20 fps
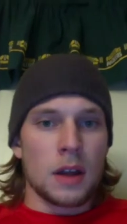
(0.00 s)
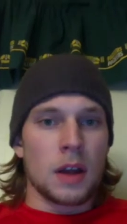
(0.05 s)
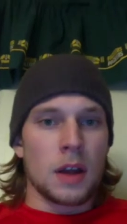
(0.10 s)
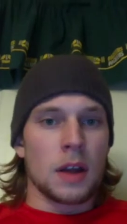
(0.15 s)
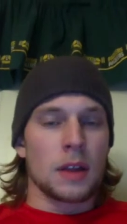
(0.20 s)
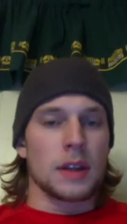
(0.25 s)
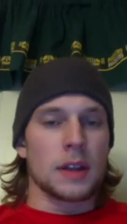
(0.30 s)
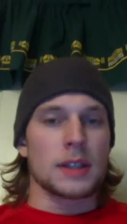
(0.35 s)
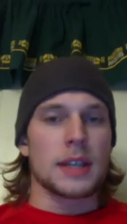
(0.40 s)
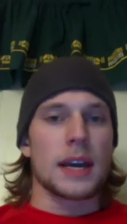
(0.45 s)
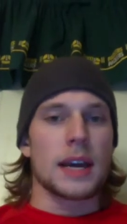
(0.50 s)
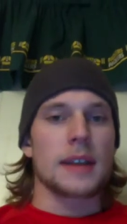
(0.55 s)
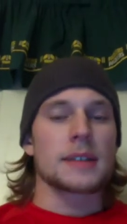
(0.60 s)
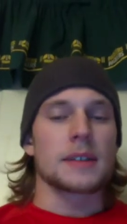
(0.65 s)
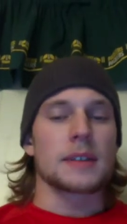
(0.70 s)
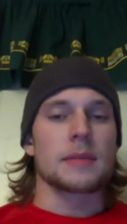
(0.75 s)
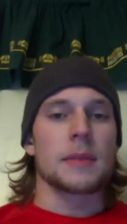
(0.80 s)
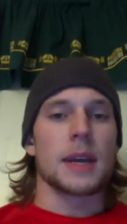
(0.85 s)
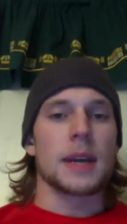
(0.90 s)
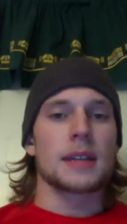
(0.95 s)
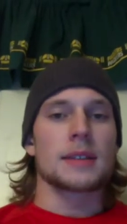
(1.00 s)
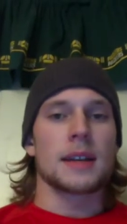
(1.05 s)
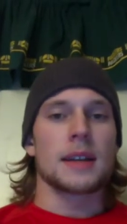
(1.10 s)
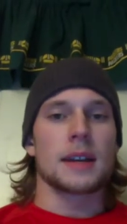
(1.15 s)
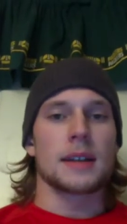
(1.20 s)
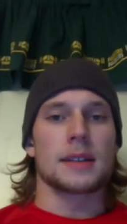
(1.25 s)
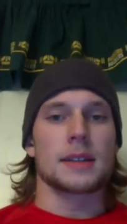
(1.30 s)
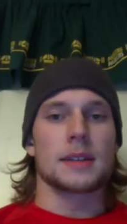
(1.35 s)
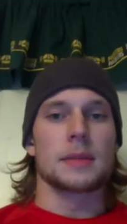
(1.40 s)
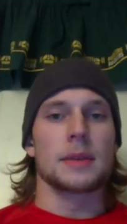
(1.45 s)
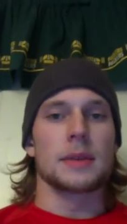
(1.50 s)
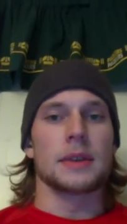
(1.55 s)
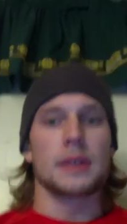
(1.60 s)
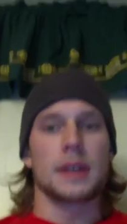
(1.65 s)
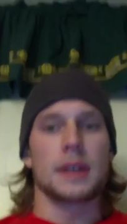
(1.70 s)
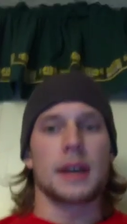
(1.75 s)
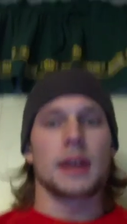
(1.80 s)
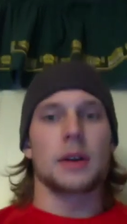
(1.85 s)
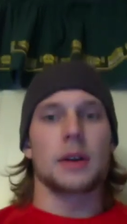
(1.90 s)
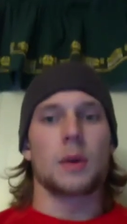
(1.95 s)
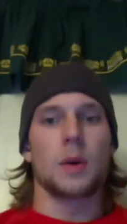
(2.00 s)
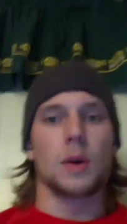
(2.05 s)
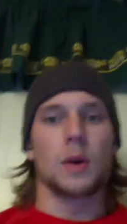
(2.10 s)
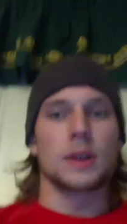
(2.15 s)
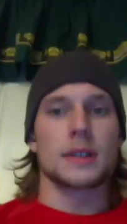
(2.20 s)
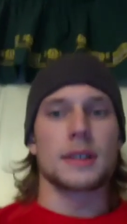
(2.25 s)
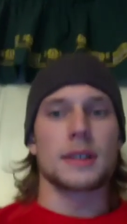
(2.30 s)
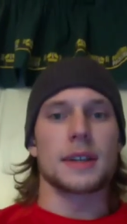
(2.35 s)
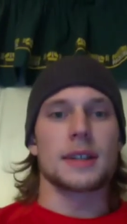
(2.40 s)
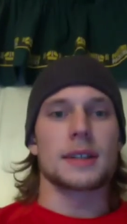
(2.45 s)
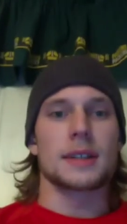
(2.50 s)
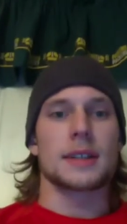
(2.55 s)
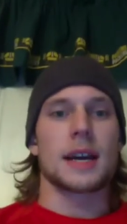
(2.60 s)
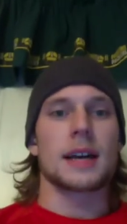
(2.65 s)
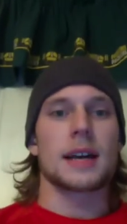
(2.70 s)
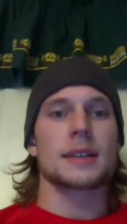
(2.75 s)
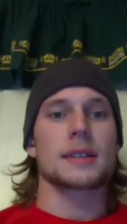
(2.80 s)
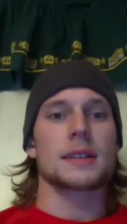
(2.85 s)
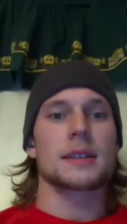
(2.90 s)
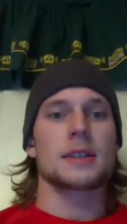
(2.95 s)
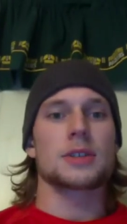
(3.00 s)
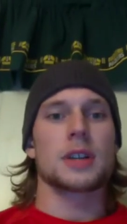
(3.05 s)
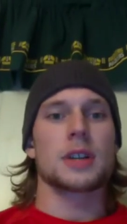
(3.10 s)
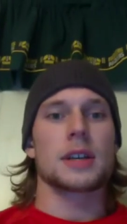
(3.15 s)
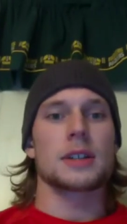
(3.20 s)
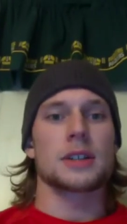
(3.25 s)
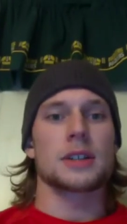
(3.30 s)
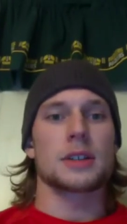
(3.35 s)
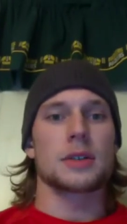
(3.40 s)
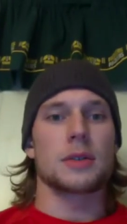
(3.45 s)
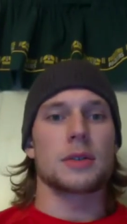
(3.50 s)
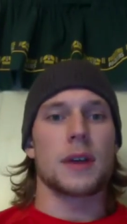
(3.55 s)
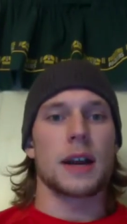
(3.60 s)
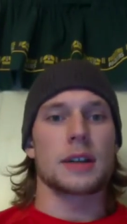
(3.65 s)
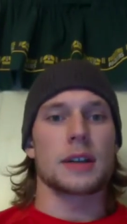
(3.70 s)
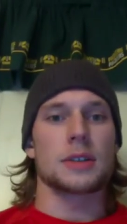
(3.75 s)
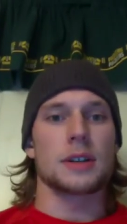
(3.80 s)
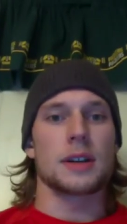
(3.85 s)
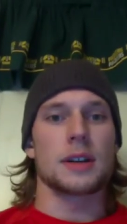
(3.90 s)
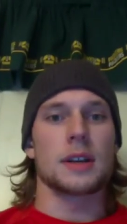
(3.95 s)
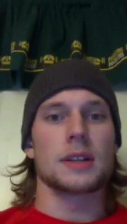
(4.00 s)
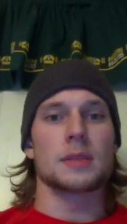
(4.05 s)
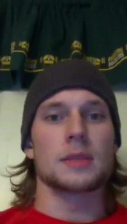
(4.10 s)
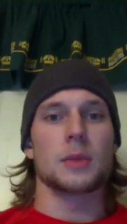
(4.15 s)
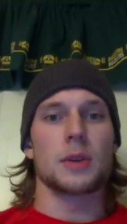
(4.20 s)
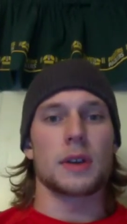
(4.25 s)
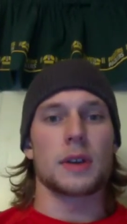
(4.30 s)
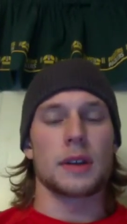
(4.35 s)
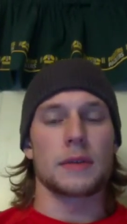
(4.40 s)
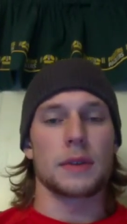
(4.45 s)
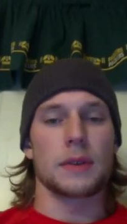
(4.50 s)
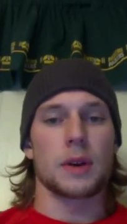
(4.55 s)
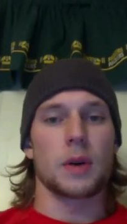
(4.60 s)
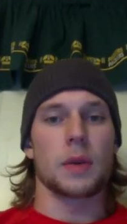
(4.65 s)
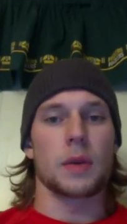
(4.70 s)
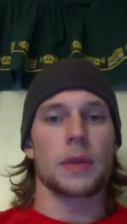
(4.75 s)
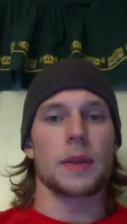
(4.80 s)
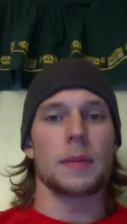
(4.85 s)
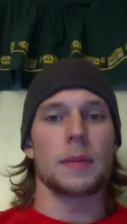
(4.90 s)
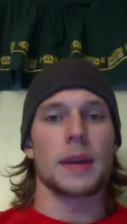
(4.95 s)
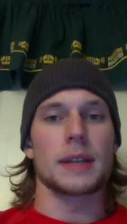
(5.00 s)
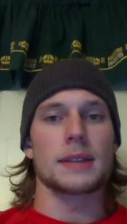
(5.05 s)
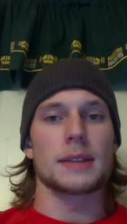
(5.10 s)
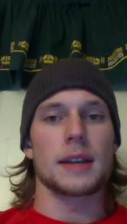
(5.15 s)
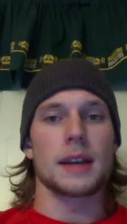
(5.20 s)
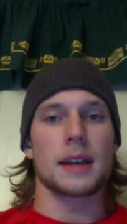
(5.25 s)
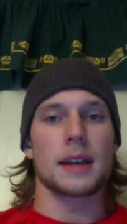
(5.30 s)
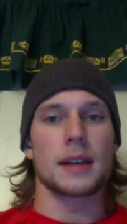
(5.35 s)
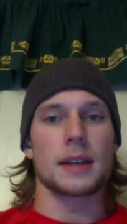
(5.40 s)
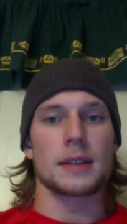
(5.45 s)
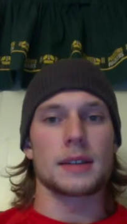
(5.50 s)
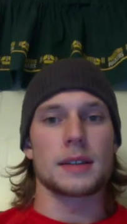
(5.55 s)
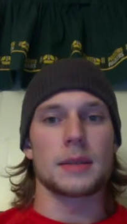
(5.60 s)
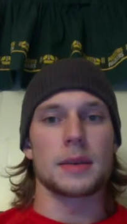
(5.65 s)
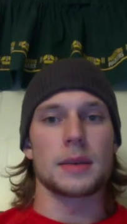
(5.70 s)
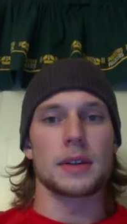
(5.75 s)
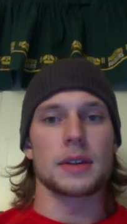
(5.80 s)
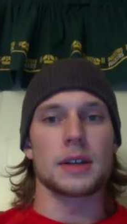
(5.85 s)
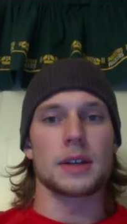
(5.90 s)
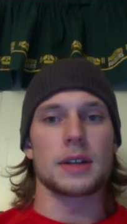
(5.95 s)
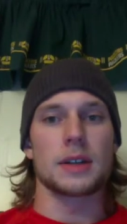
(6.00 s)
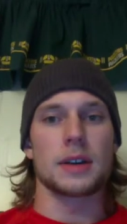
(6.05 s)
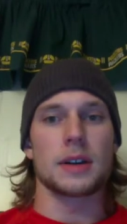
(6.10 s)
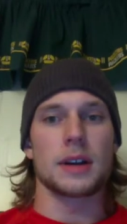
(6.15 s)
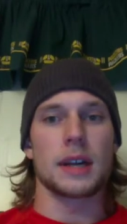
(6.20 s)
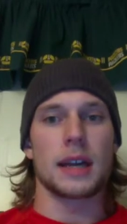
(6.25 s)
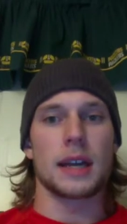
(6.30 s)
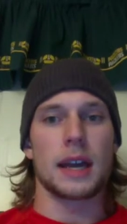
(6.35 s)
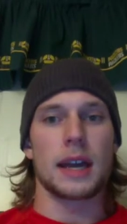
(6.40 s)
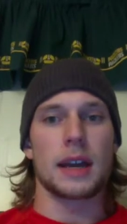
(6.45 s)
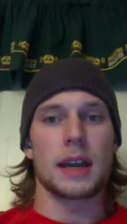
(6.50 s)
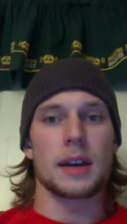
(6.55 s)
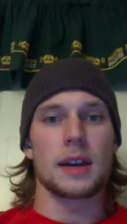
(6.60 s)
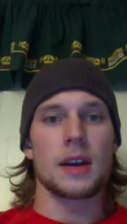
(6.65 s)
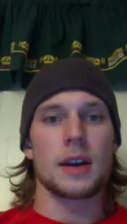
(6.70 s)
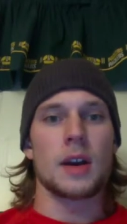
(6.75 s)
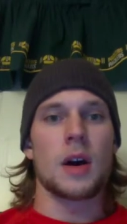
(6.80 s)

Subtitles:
The task of maintaining stability on a horse that is constantly changing direction is more difficult than maintaining stability during gait.